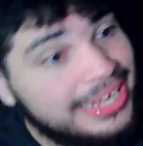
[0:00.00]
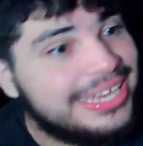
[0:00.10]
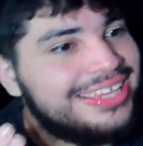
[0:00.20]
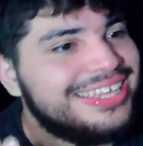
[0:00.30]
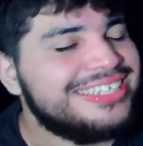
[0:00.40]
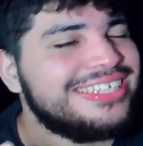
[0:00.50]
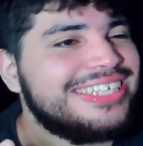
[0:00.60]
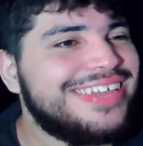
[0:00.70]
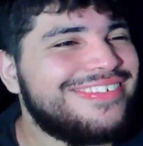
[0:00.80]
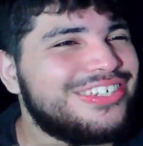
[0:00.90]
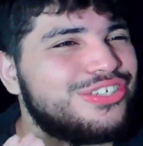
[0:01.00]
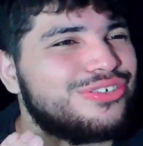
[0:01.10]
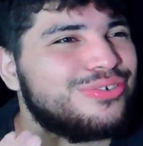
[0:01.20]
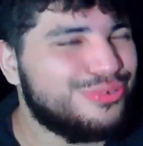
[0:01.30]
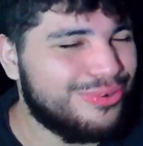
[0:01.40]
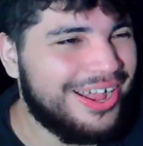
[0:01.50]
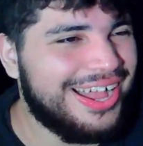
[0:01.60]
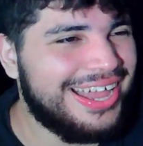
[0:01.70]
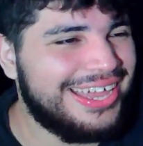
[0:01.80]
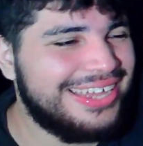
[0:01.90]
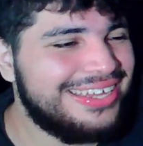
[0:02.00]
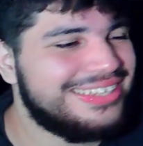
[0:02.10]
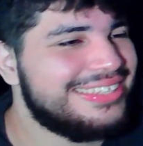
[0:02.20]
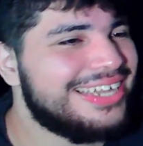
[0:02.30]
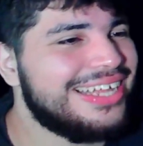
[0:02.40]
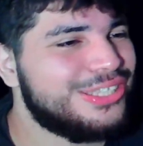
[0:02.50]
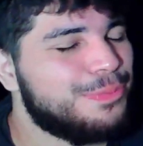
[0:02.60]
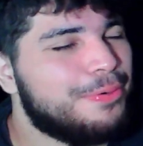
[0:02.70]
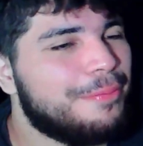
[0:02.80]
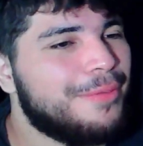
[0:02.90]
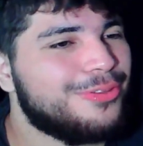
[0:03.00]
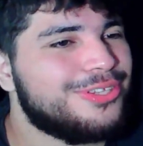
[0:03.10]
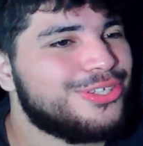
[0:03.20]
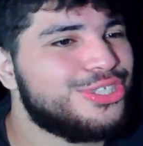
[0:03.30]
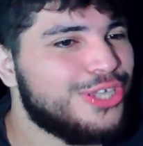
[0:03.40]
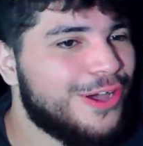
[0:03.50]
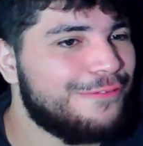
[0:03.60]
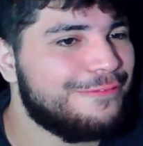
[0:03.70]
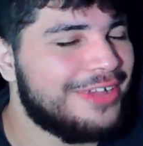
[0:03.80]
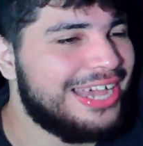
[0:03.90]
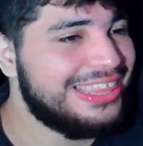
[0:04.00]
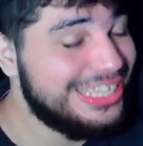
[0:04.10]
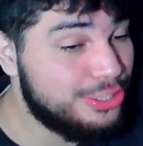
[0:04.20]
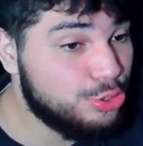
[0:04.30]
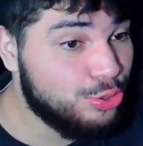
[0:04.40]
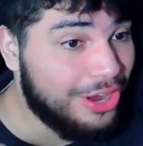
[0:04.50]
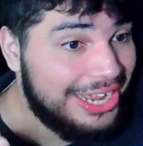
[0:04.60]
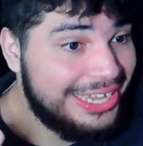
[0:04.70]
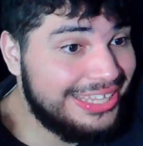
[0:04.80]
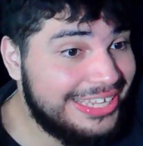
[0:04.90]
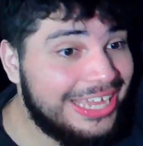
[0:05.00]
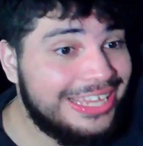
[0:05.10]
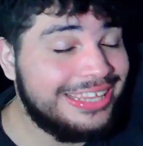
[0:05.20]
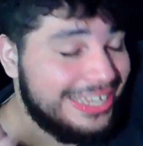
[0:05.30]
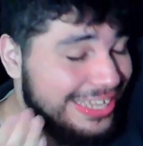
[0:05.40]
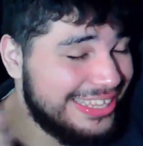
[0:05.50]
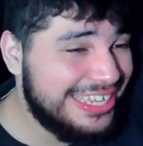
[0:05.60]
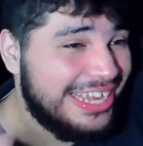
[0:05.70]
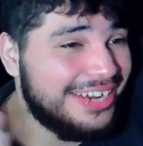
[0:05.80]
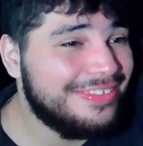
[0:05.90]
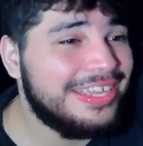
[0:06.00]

Can they just even try not to promote their stuff? At least try in the end at the end of the